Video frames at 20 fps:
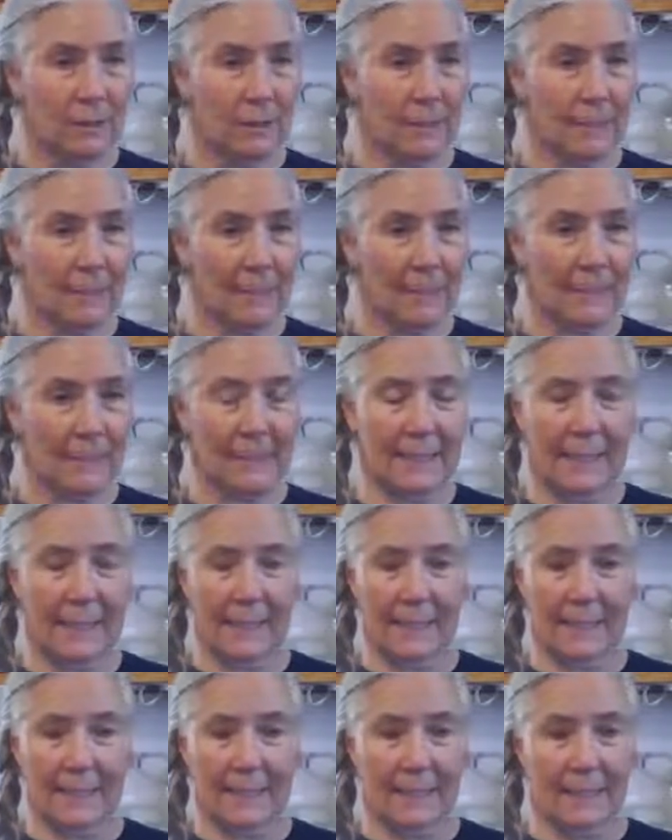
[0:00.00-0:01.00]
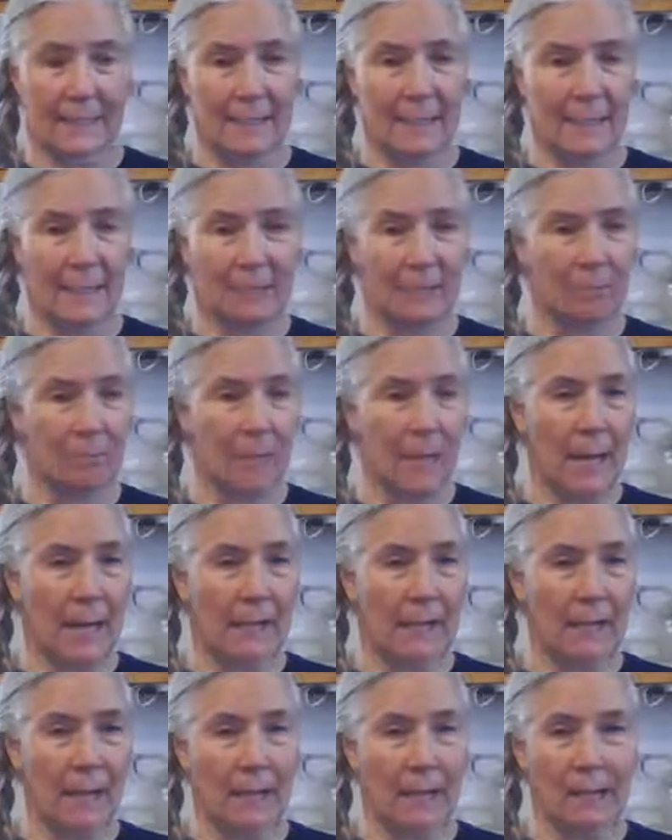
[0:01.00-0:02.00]
that gets into
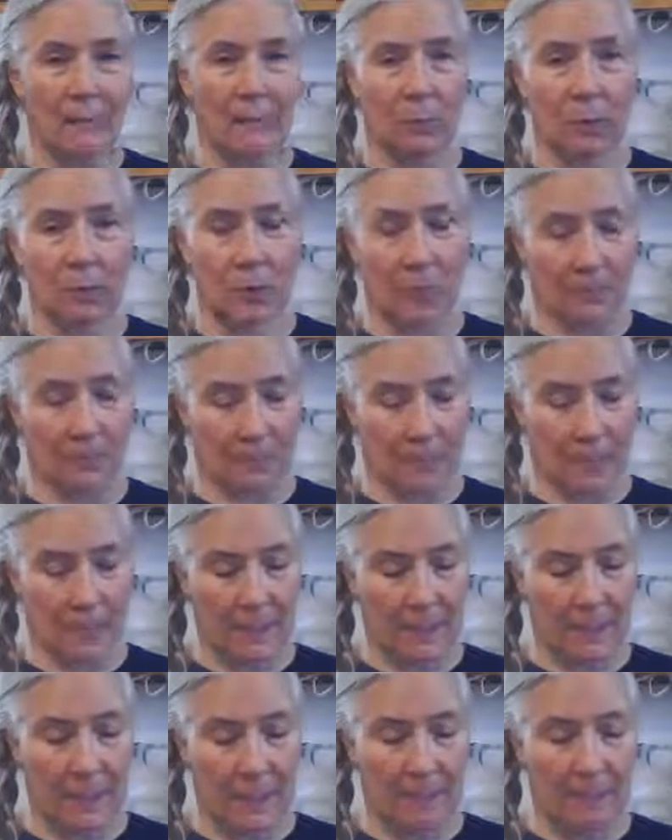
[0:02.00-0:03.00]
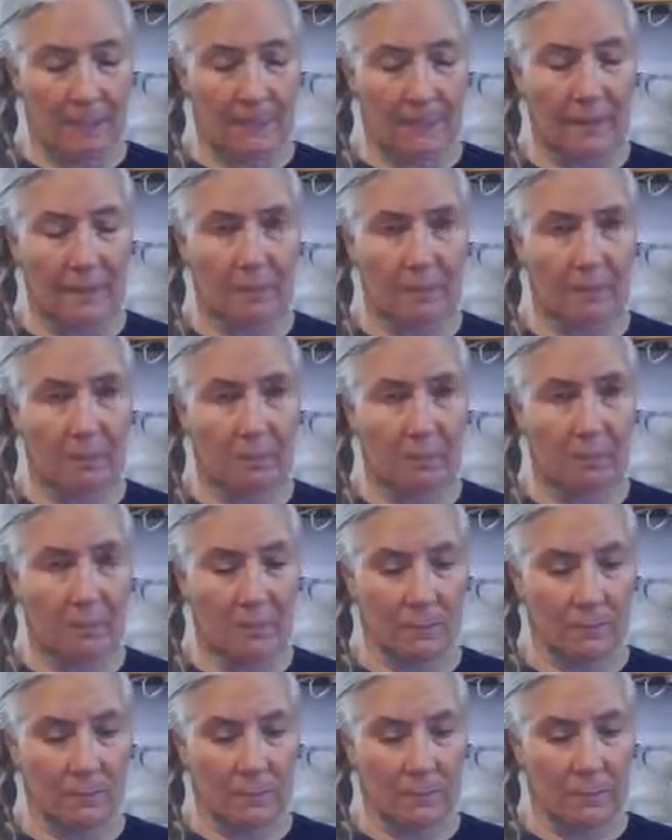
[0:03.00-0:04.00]
man God worshiping atheism.
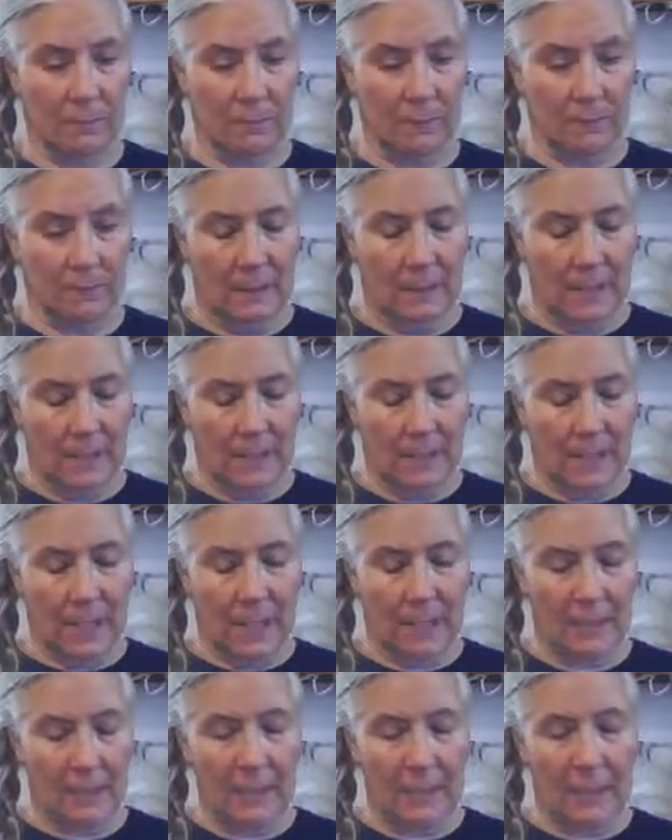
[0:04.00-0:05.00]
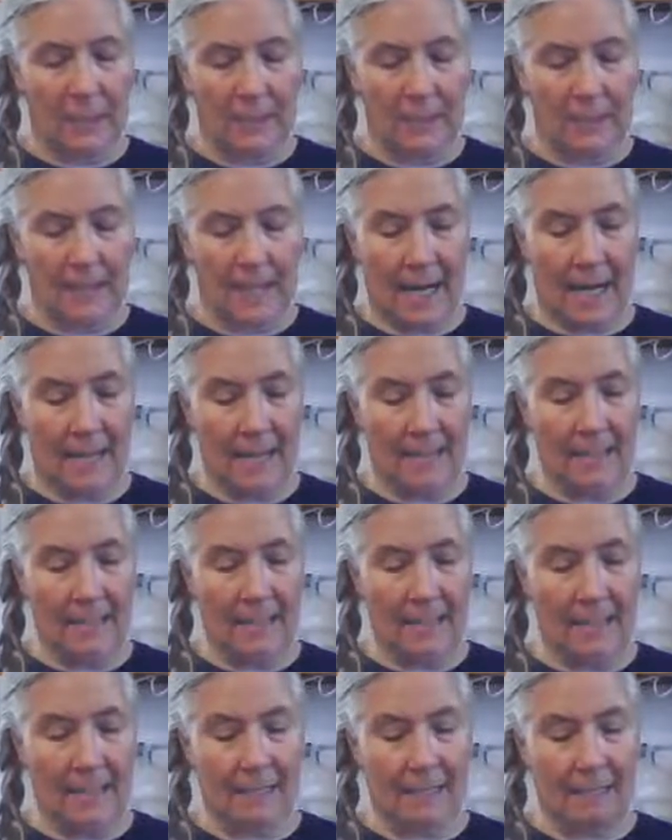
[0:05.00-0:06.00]
It's because
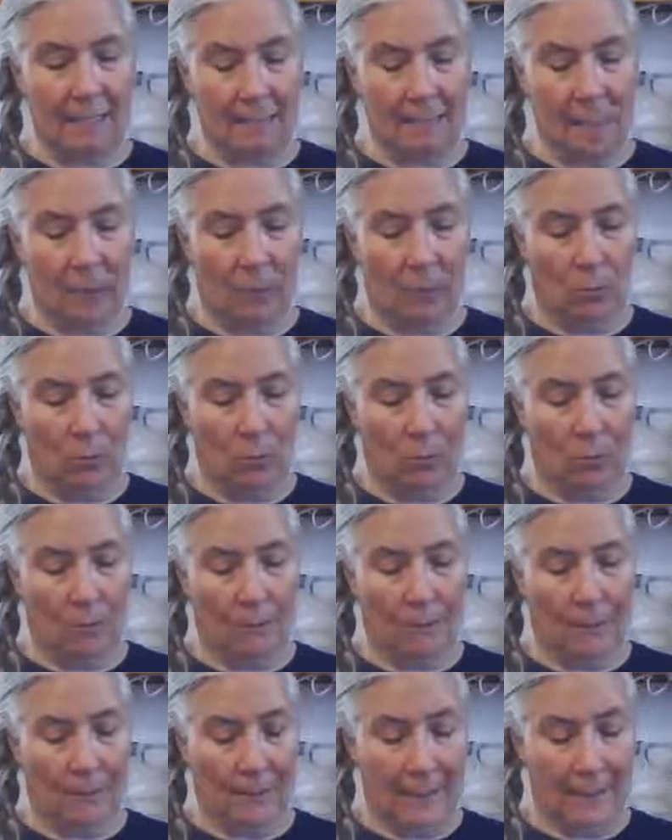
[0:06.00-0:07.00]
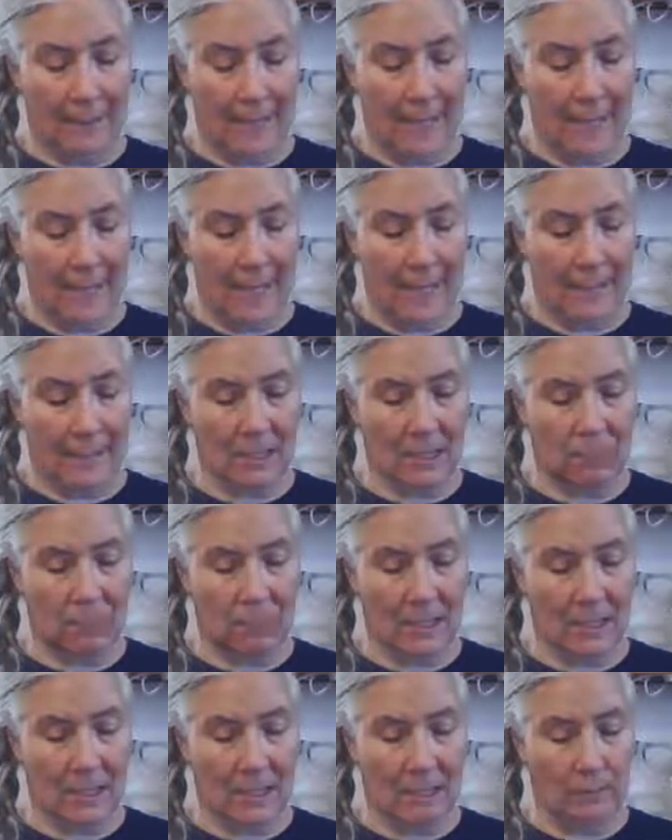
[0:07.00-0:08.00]
God's power and God's
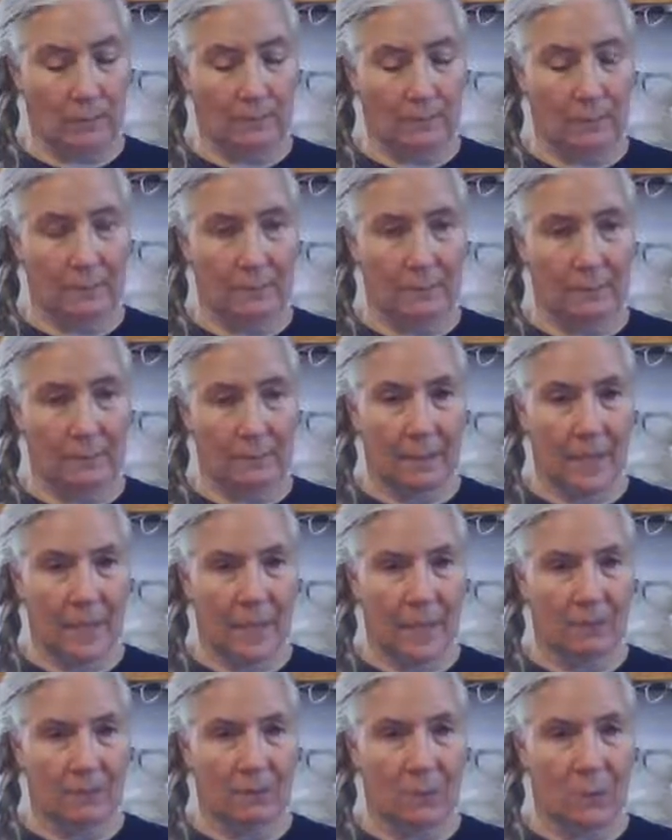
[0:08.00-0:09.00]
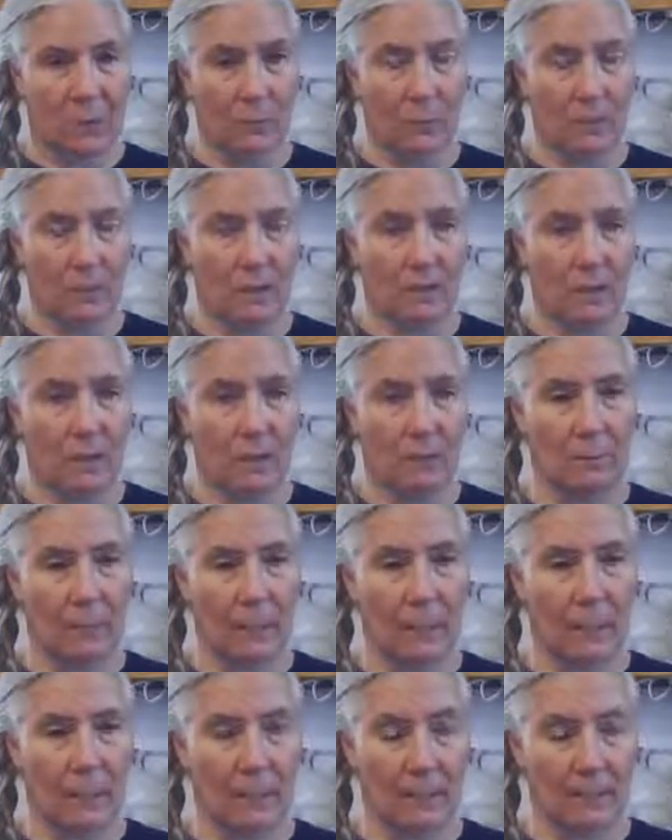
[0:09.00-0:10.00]
will. I've known this all
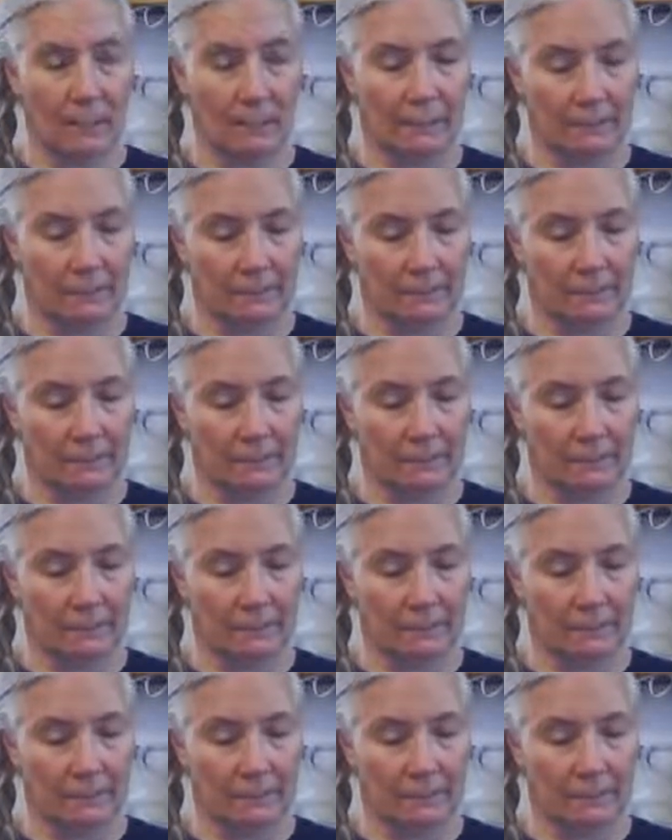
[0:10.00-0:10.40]
my life.